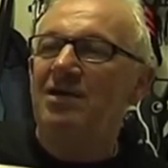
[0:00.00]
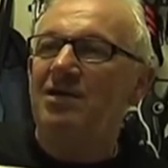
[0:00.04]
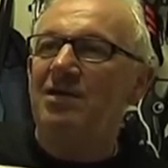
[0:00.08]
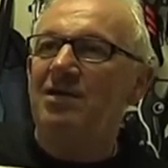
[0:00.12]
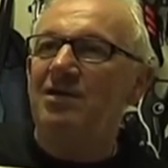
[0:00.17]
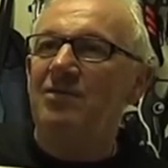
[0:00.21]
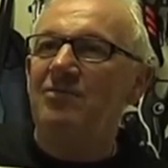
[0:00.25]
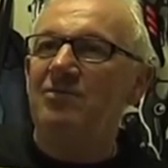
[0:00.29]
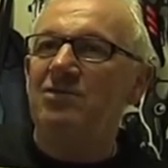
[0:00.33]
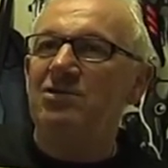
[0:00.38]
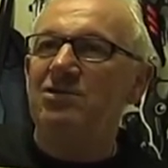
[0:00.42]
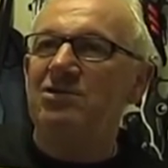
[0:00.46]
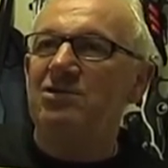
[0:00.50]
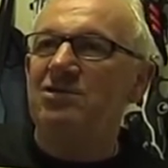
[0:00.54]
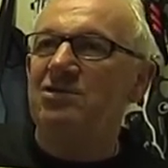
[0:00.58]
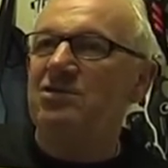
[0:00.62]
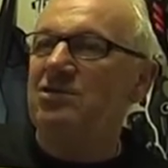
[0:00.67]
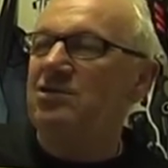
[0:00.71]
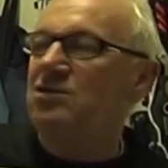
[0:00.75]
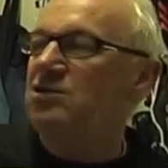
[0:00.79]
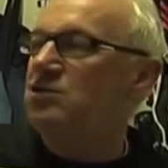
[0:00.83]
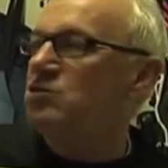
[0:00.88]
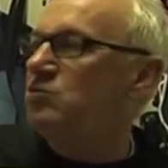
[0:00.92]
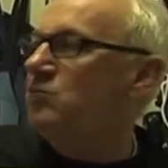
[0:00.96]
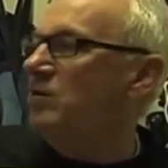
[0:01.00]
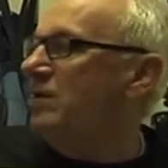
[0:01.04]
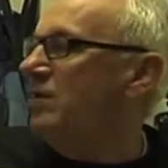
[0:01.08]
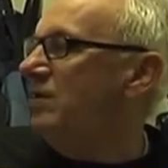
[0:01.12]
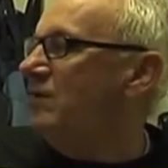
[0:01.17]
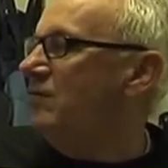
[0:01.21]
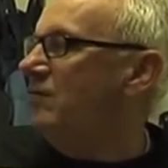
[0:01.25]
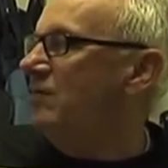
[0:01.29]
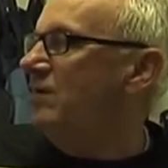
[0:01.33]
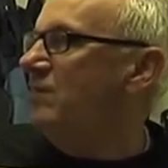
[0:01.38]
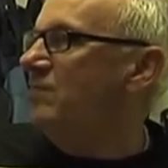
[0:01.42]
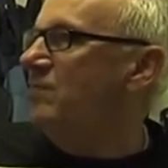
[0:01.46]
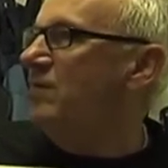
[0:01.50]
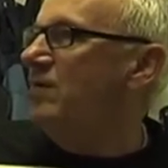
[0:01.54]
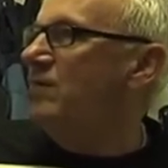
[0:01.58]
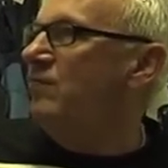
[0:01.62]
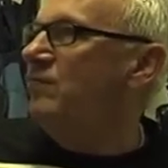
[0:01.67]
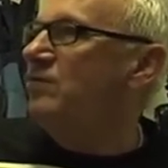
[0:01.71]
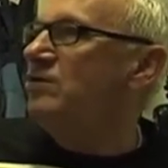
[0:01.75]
he was sweating quite a bit,